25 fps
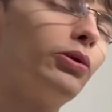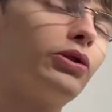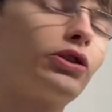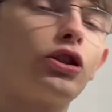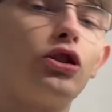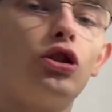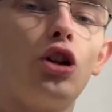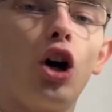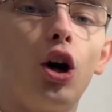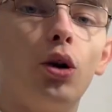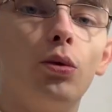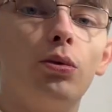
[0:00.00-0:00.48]

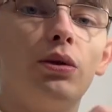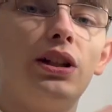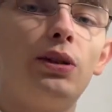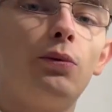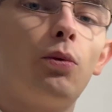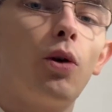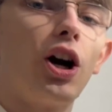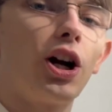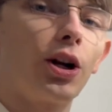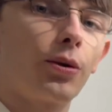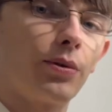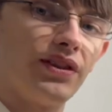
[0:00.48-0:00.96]
can only
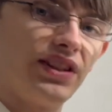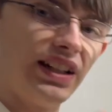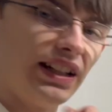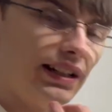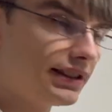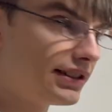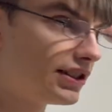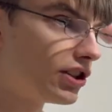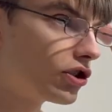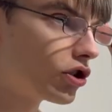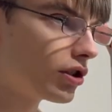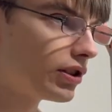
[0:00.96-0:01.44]
work with
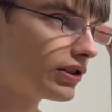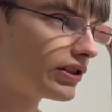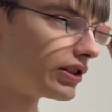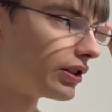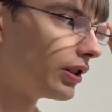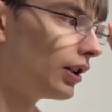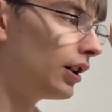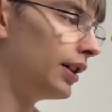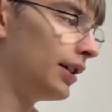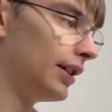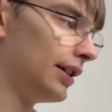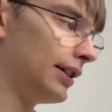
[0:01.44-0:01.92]
integers,
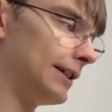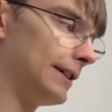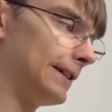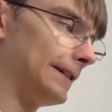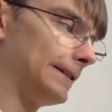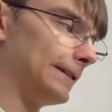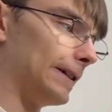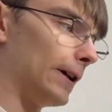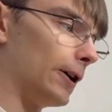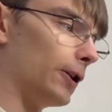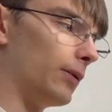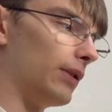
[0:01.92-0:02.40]

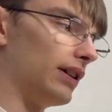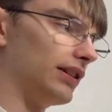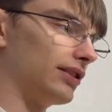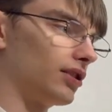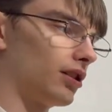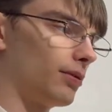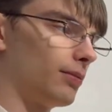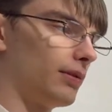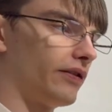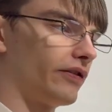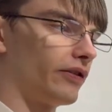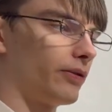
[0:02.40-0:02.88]
so it's
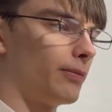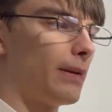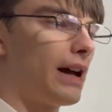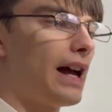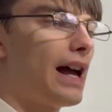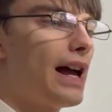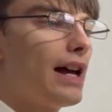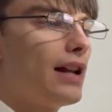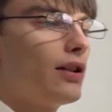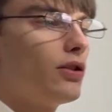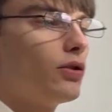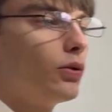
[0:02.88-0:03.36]
going to be from
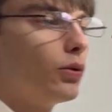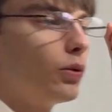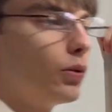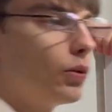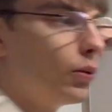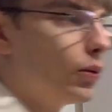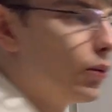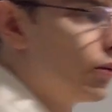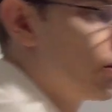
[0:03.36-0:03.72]
n all